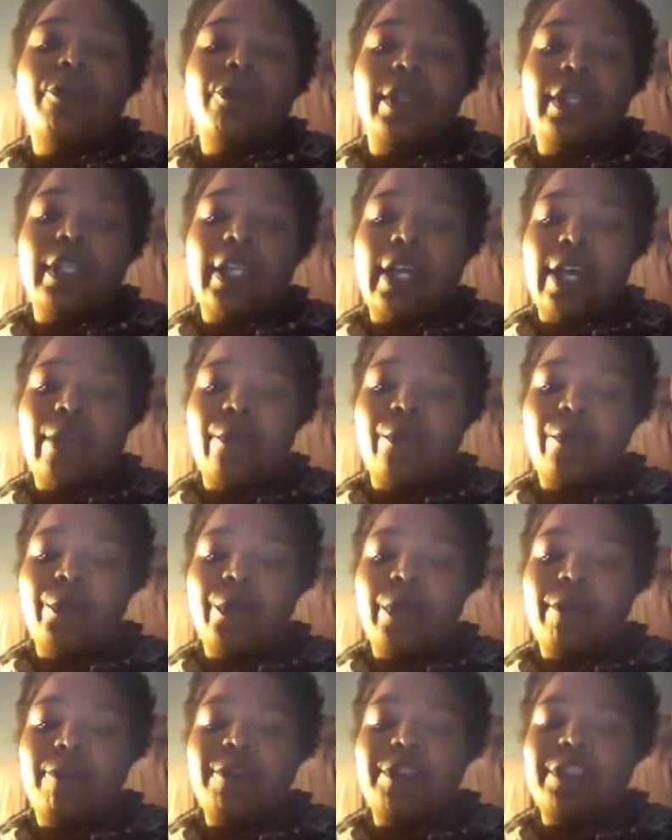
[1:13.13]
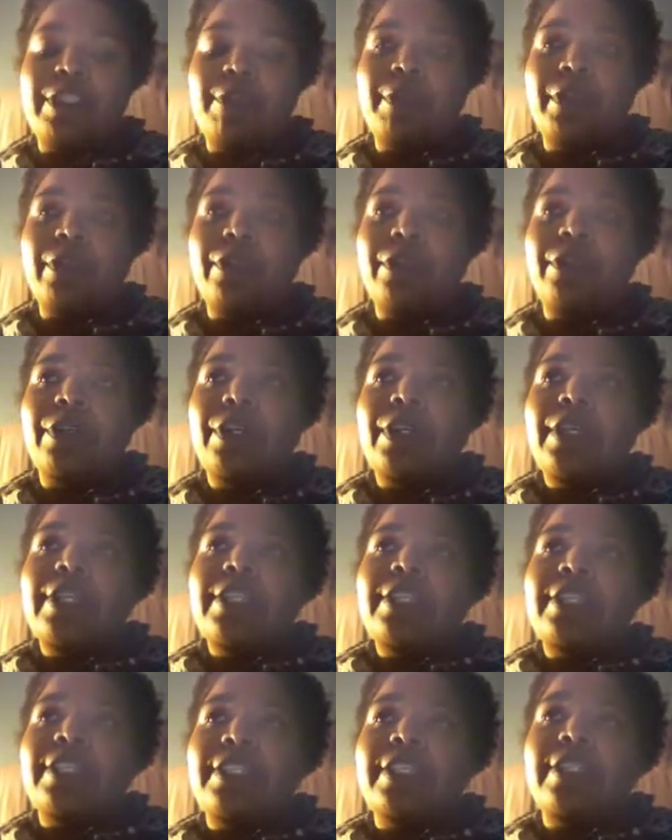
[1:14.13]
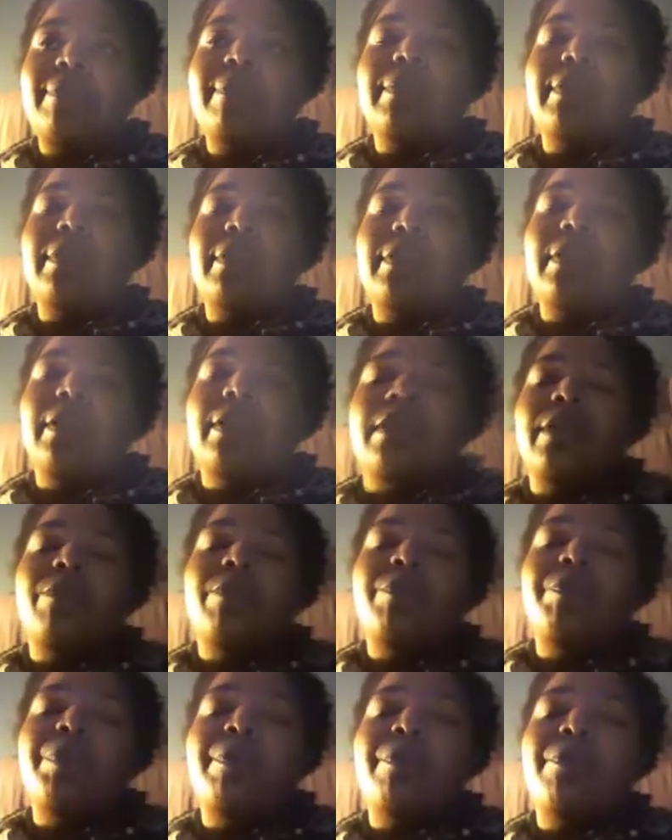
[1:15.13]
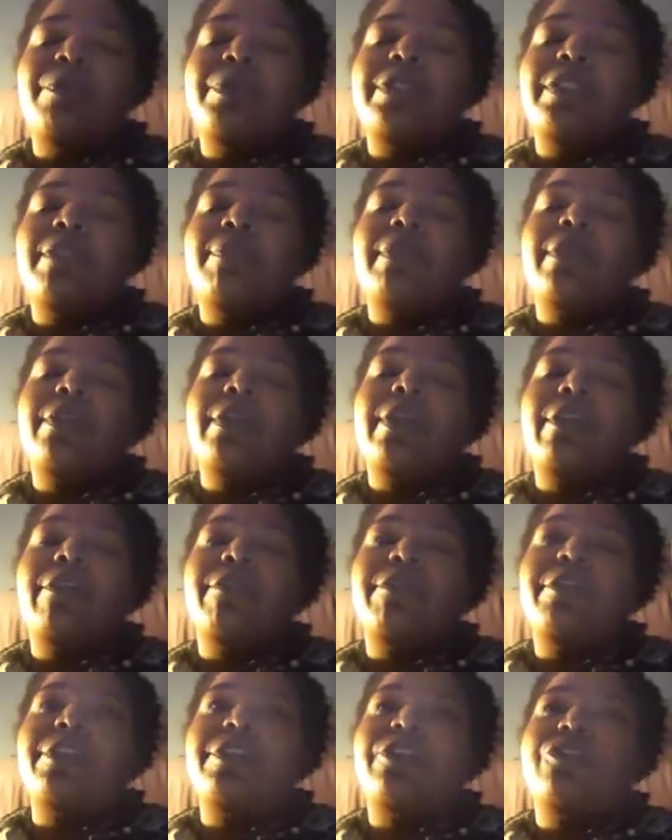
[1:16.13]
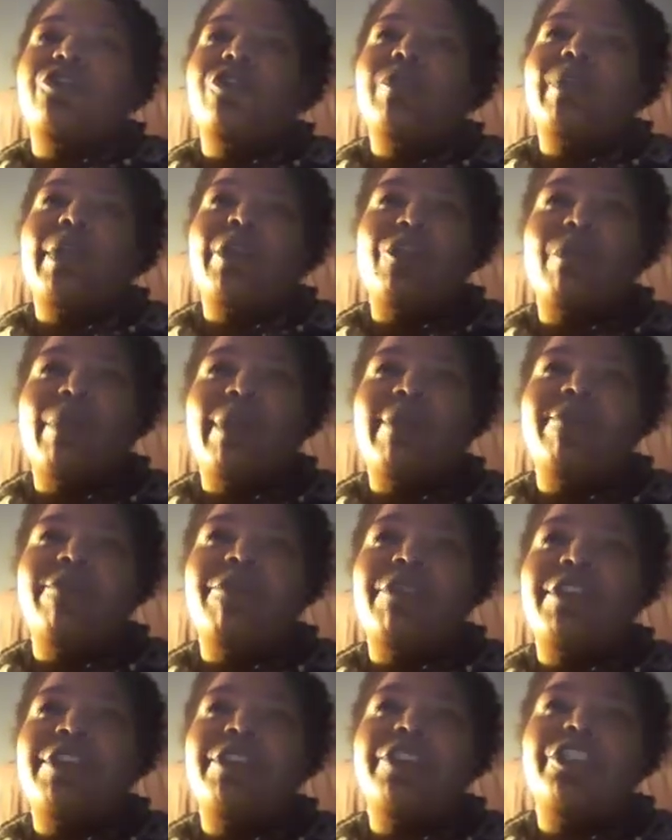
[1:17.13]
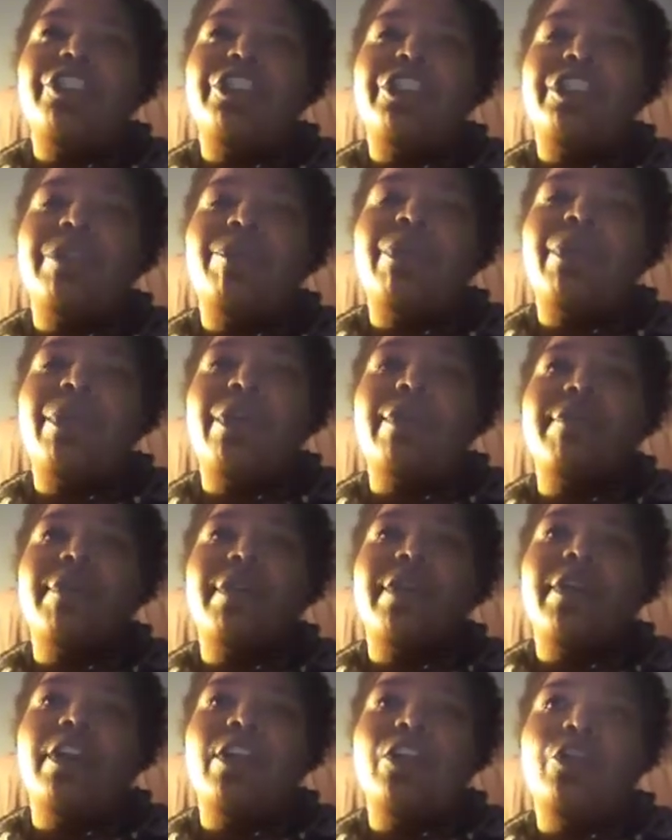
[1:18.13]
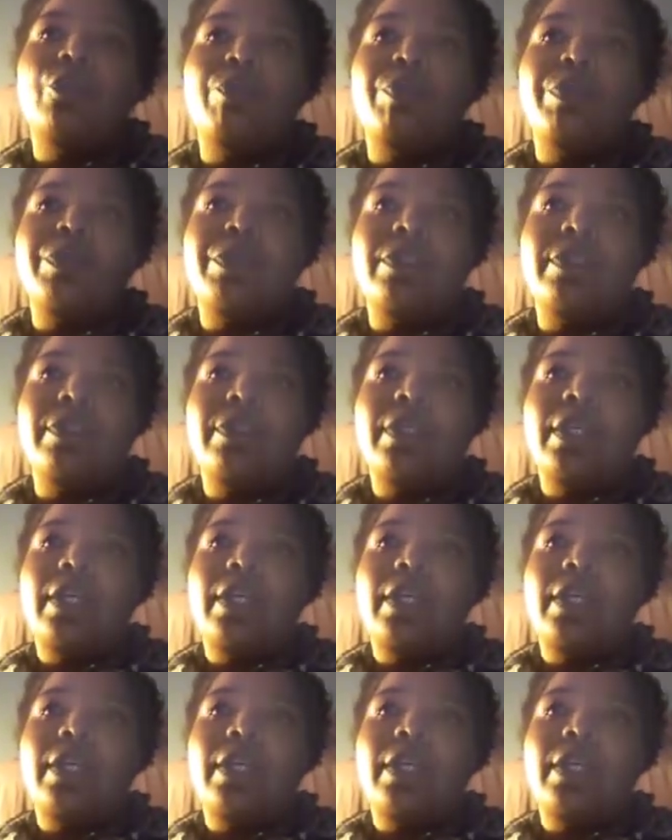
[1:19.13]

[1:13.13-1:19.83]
online with similar to people with similar healthcare issues. I know my friend; she's a part of a lupus